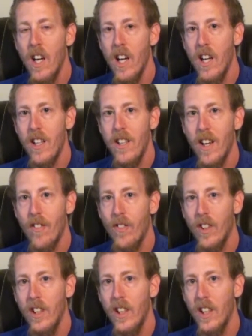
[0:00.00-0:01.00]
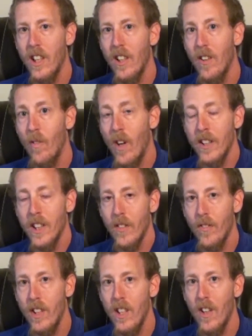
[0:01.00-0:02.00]
And definitely watch this
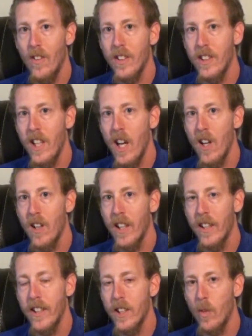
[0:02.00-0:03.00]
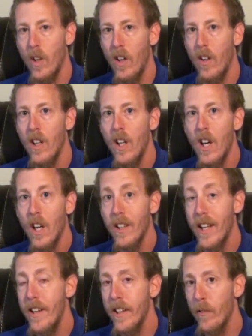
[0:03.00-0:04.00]
video and see how you like it as well.
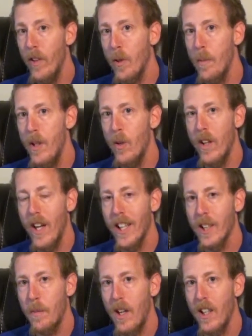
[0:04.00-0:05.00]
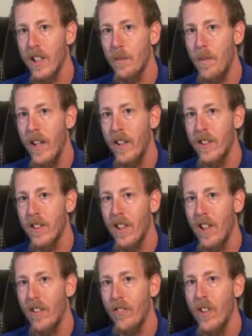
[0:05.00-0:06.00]
Later in the week we'll be doing Xbox,
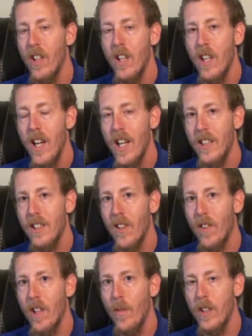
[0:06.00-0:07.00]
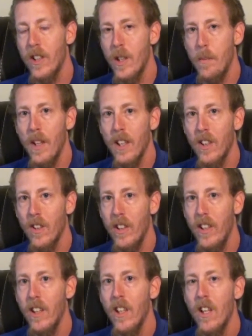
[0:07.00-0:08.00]
Microsoft, and Sony, which are the big
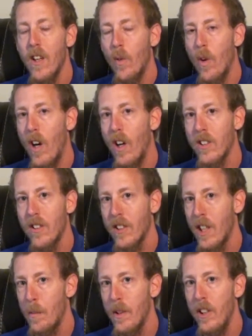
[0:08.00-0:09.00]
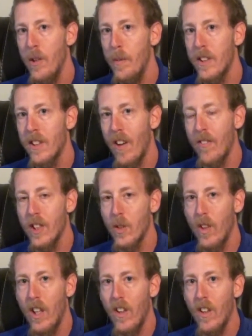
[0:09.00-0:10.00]
three. We'll also cover Ubisoft as
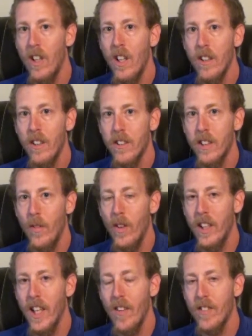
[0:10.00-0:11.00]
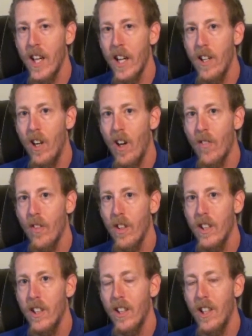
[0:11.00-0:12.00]
well to see what games they had to offer
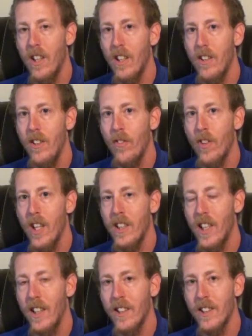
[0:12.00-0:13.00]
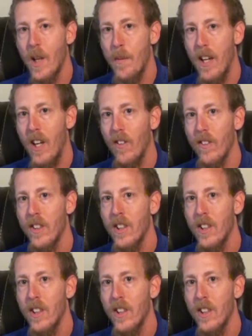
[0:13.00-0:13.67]
in the new franchises coming out.